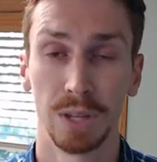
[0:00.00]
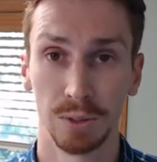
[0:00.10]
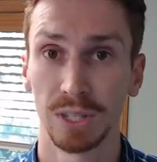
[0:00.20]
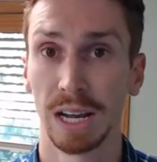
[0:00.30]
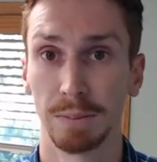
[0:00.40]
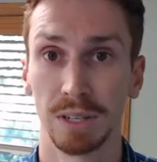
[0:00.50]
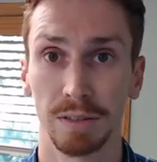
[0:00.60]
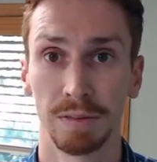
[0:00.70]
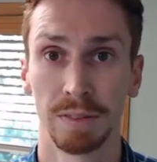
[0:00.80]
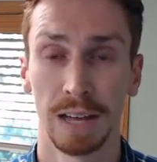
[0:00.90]
those types
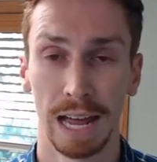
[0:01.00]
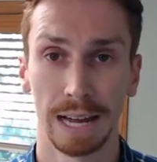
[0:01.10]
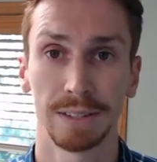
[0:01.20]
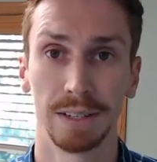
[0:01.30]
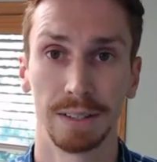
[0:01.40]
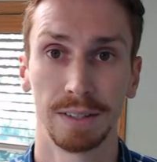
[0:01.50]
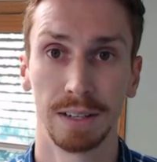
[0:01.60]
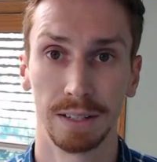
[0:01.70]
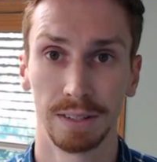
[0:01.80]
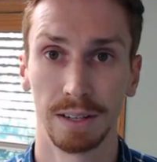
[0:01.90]
of accidents
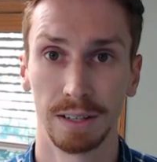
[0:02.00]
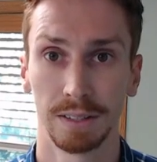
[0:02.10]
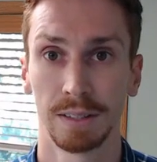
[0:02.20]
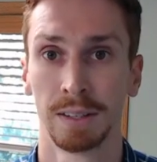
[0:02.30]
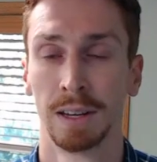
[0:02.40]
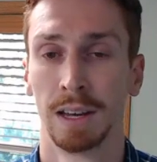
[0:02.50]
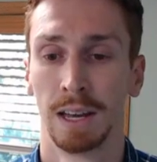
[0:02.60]
and incidents.